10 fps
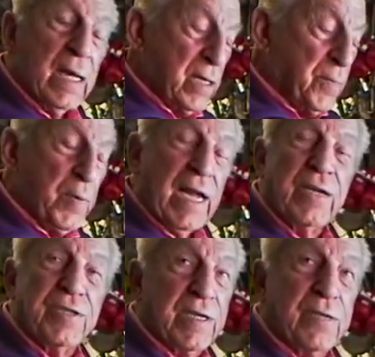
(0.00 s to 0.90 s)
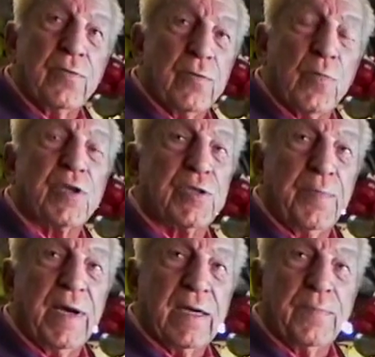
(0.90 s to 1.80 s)
The plastic works
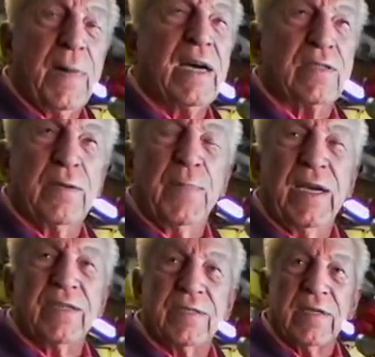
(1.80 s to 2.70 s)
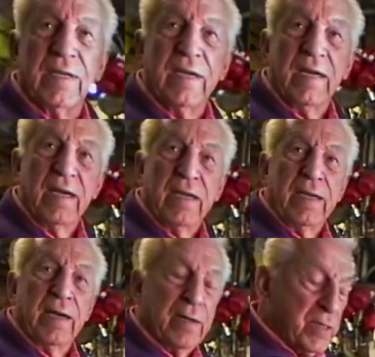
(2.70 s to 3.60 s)
about the best.
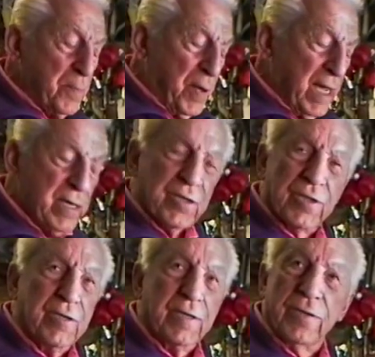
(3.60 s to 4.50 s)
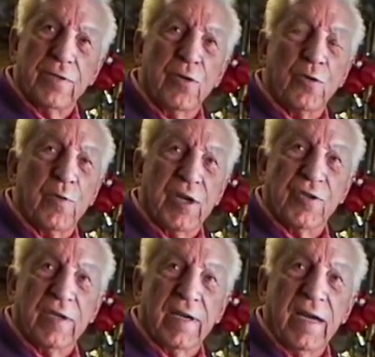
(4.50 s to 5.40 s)
Yeah, the pan is good, there's no
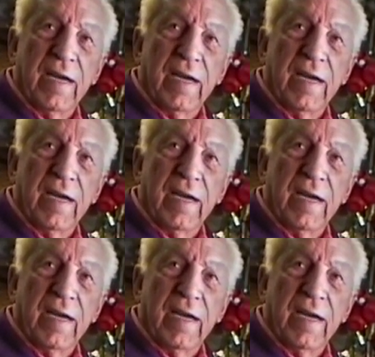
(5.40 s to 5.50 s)
question.